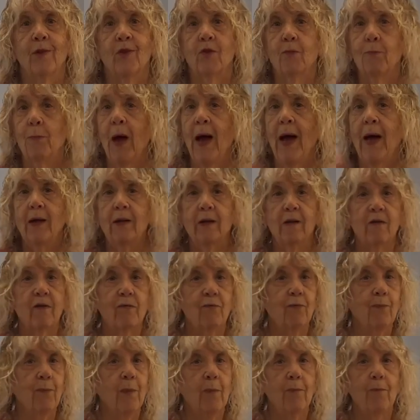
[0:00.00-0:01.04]
Smile is
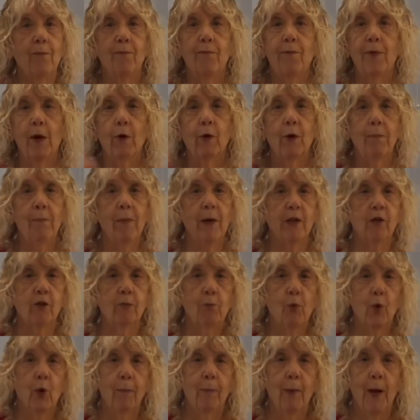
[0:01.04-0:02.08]
very much
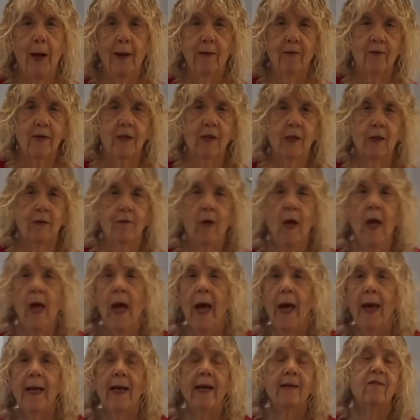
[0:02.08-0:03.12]
more positive.
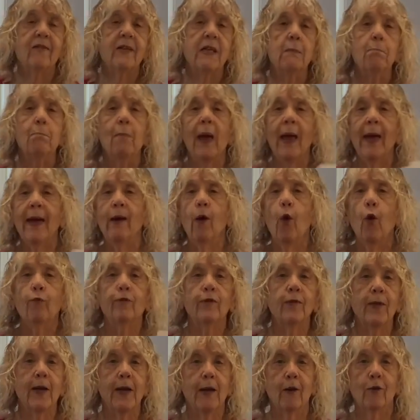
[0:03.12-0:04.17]
And I see Meg
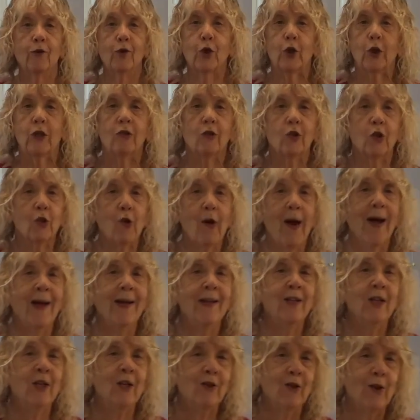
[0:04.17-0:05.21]
over there, she's trying
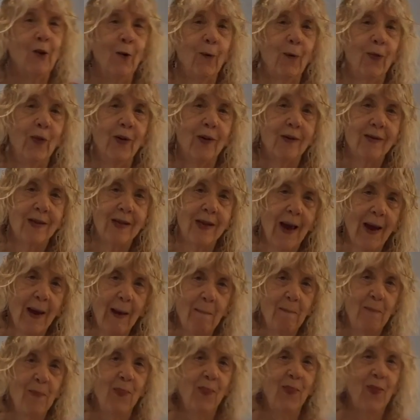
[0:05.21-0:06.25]
to do the
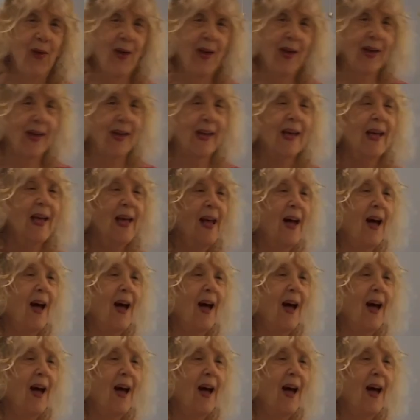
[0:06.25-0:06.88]
same thing.